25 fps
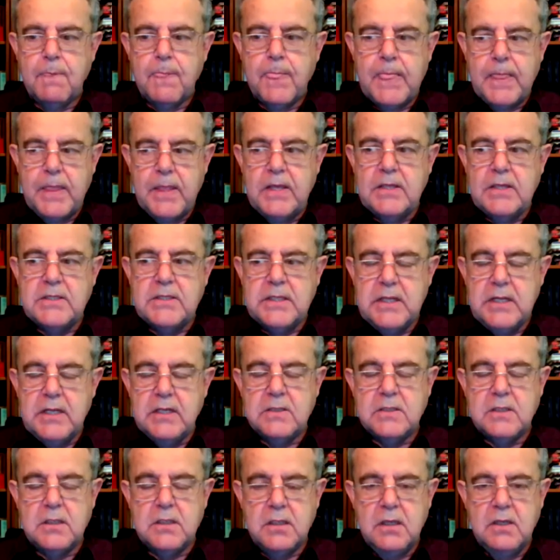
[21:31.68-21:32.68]
This
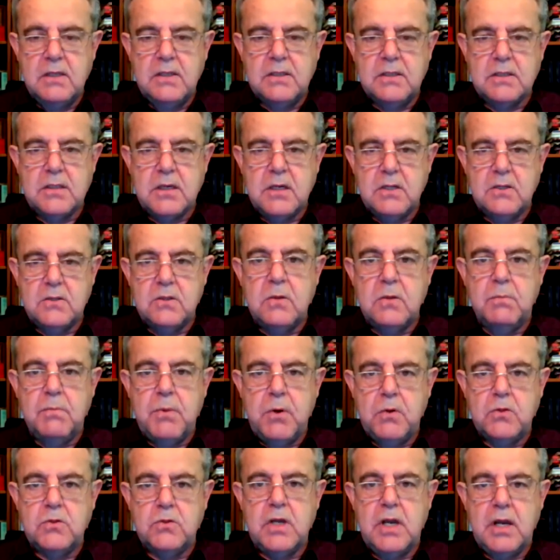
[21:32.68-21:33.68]
is a discussion on
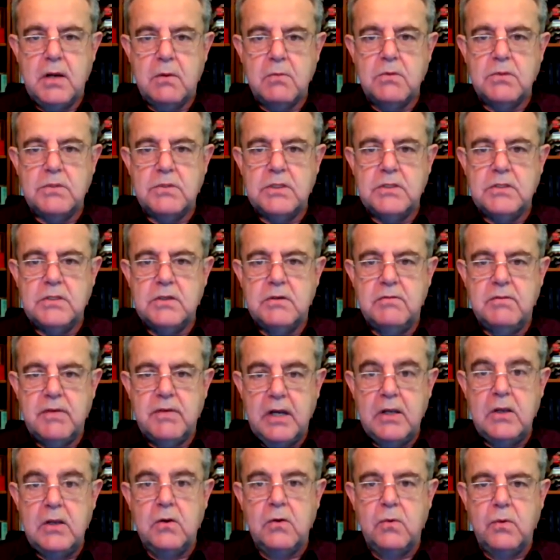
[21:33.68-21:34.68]
post-acquisition
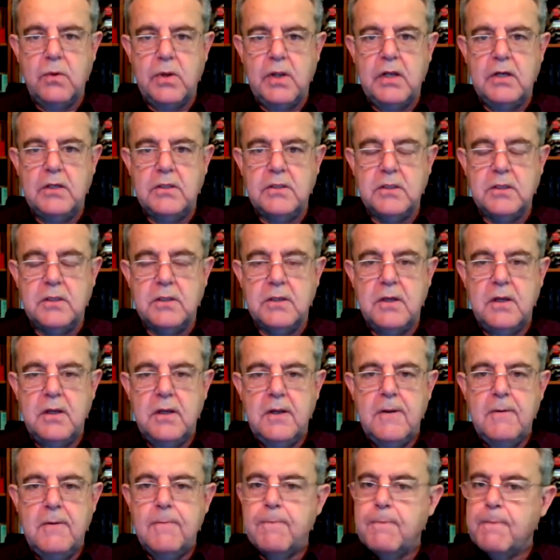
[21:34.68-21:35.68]
value creation,
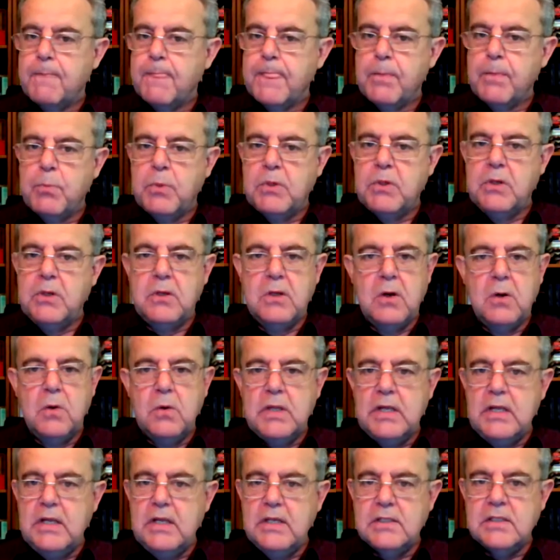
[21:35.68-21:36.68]
but you
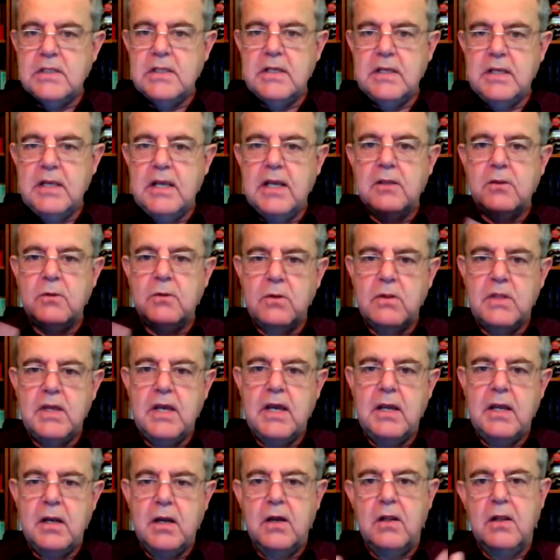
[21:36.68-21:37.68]
don't easily get to
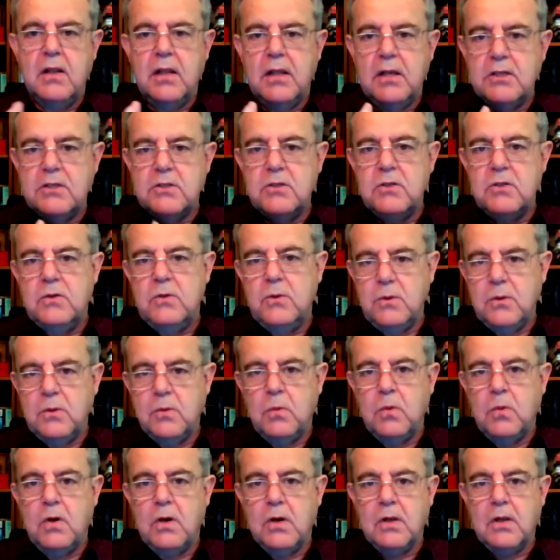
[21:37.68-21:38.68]
that unless you do the
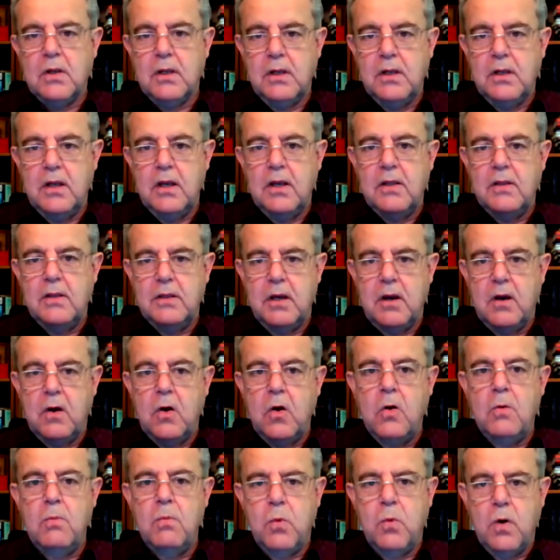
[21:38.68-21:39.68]
work, the
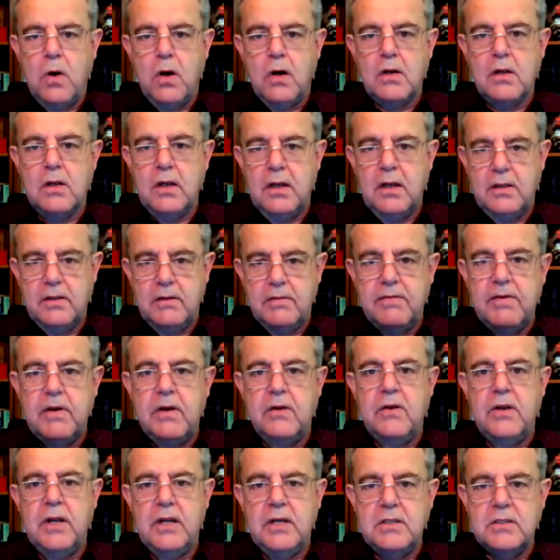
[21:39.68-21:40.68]
homework, and the
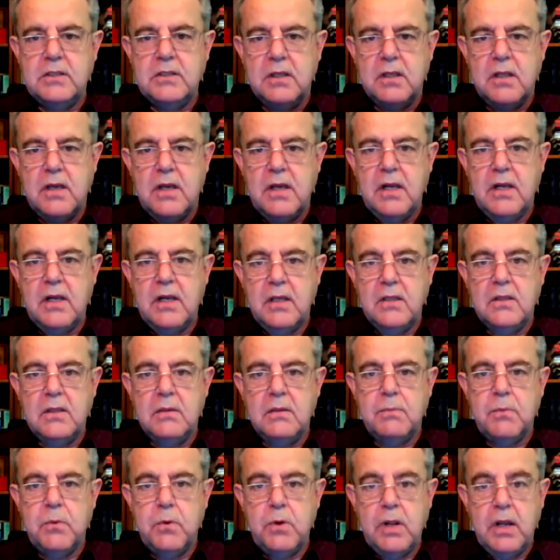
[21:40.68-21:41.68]
foundation laying in the
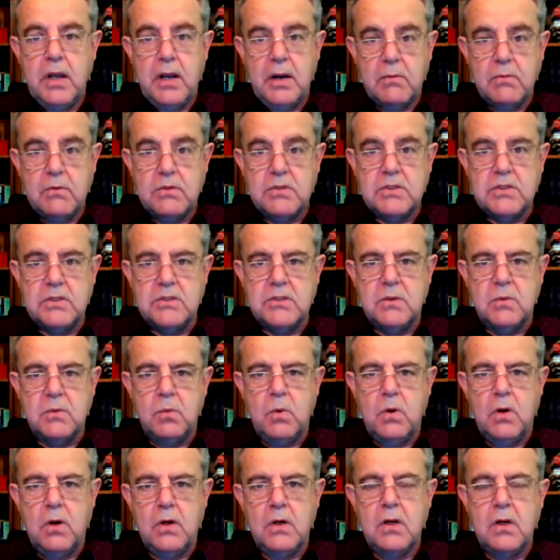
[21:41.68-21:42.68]
pre-acquisition
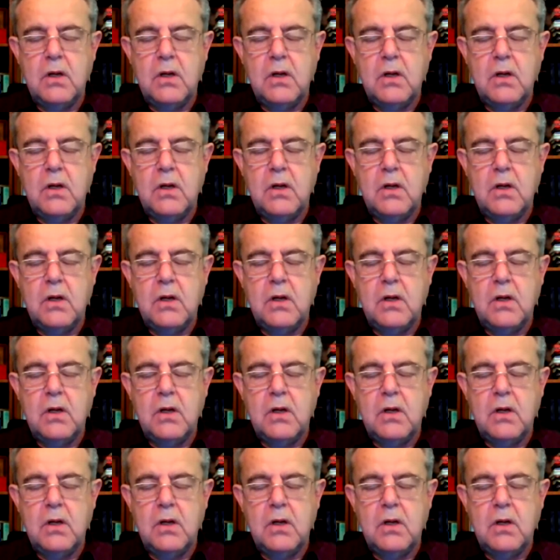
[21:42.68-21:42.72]
work.